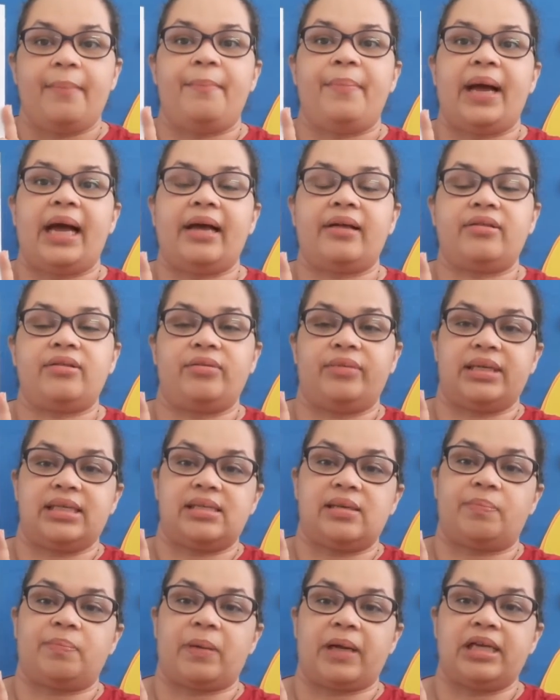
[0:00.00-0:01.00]
Bathroom is
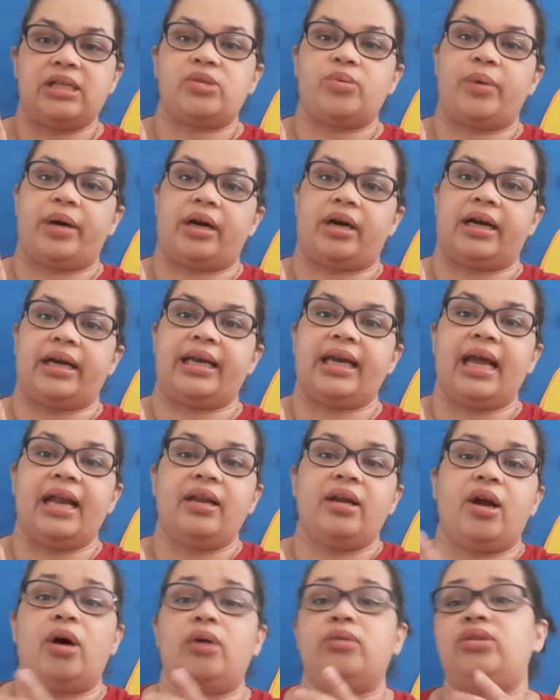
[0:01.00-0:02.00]
a place where I
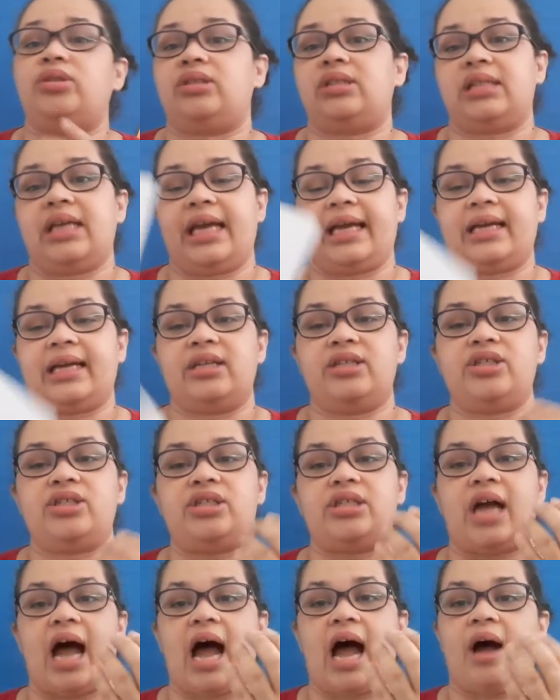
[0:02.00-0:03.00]
can go to take a
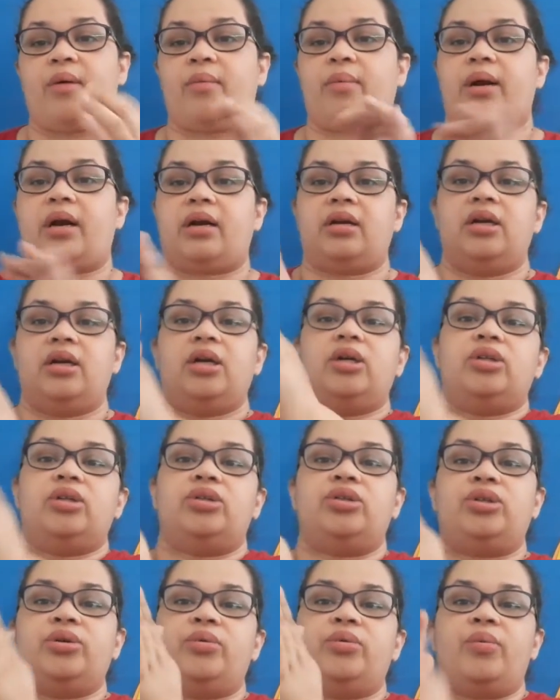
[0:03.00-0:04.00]
shower,
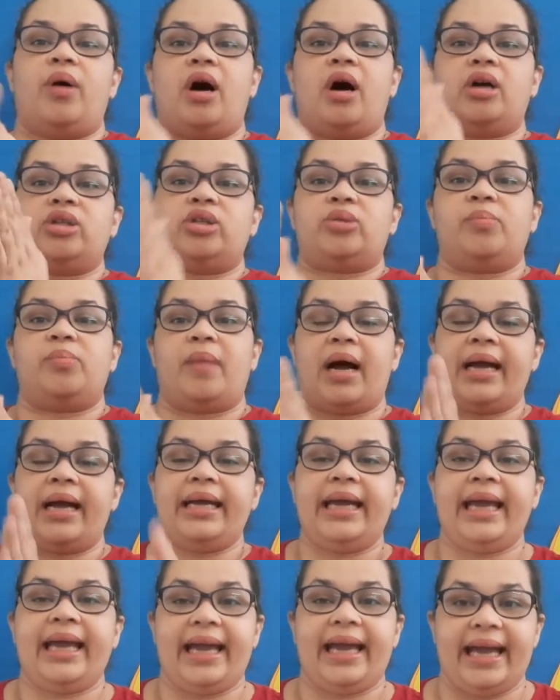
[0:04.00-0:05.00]
to wash my
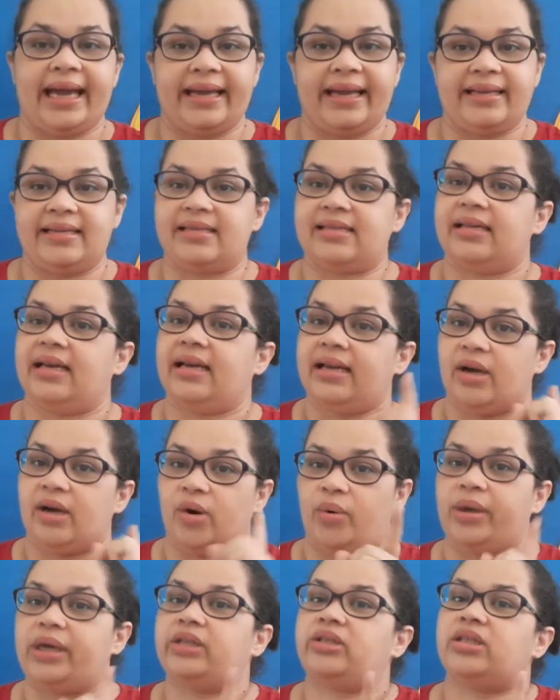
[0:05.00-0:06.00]
hands,
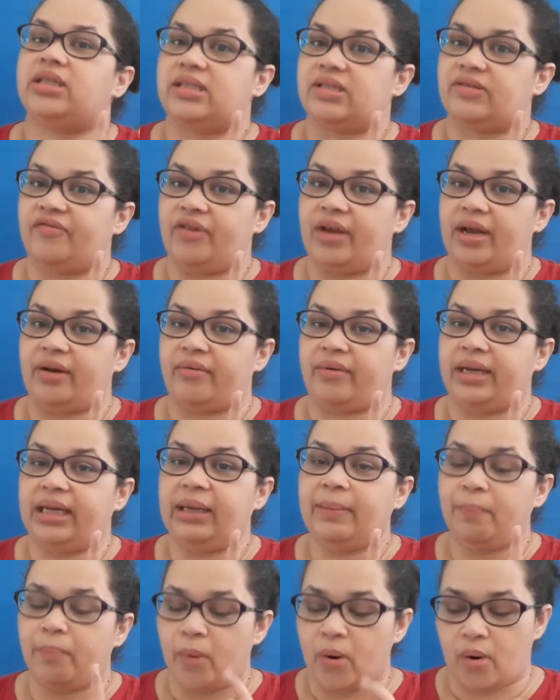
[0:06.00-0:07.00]
which is very
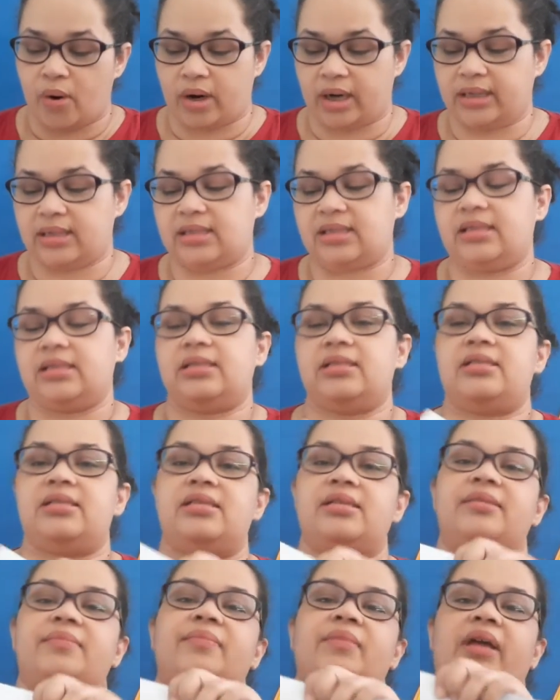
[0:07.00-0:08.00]

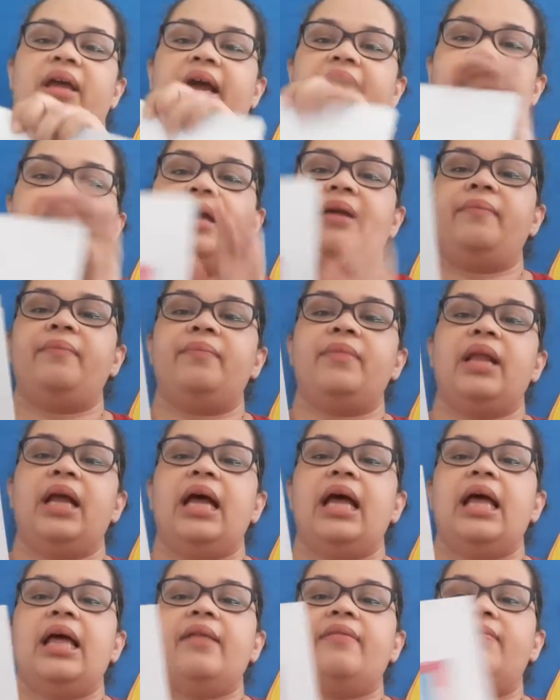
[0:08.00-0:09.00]
important, okay?
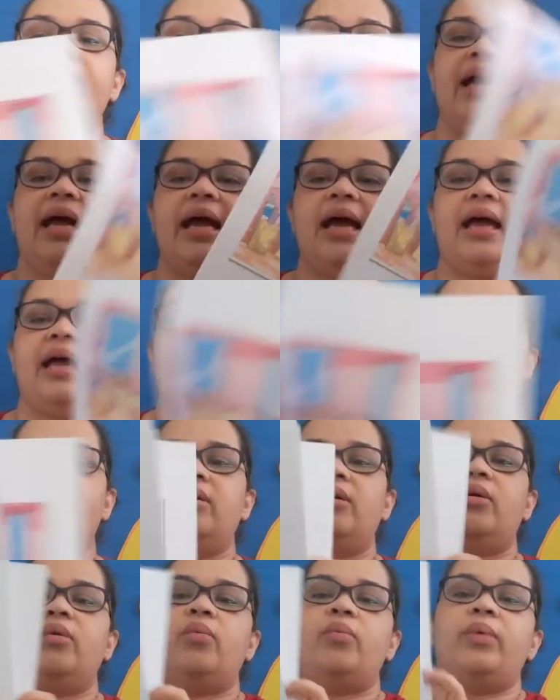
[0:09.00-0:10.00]
Then
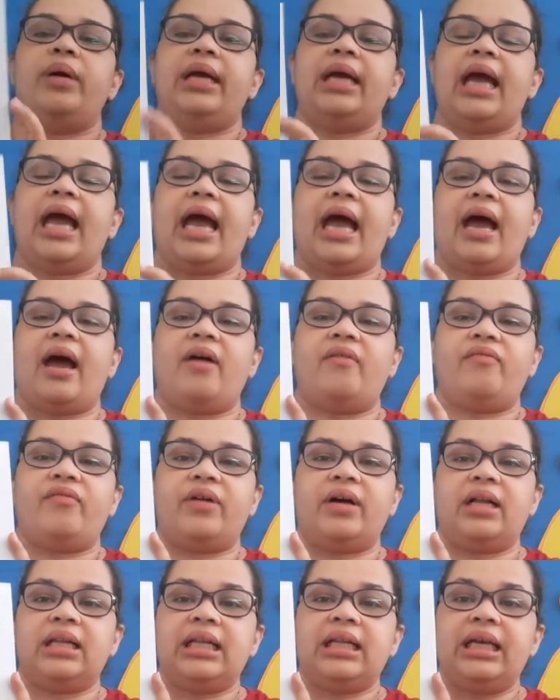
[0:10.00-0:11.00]
we have
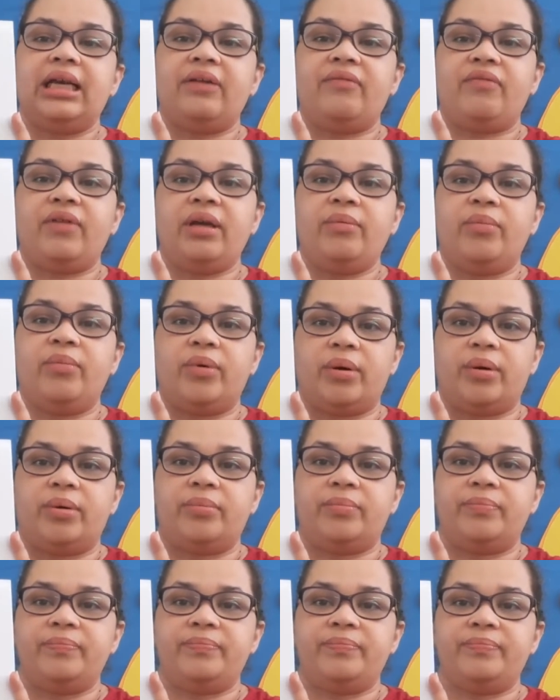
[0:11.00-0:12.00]
a living
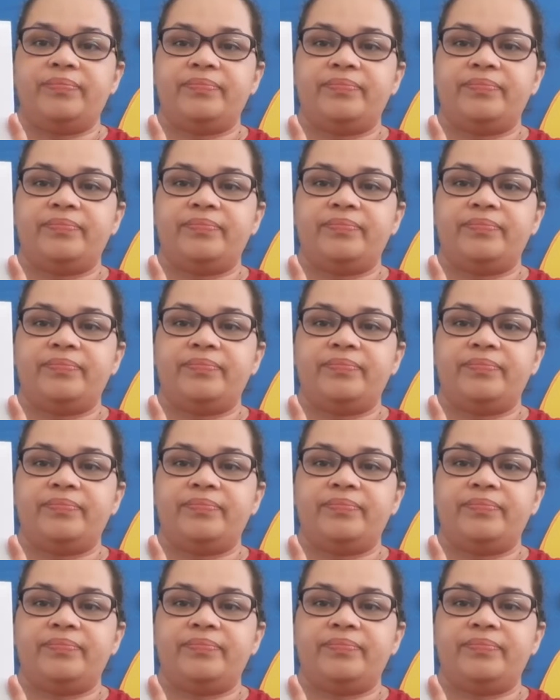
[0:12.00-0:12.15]
room.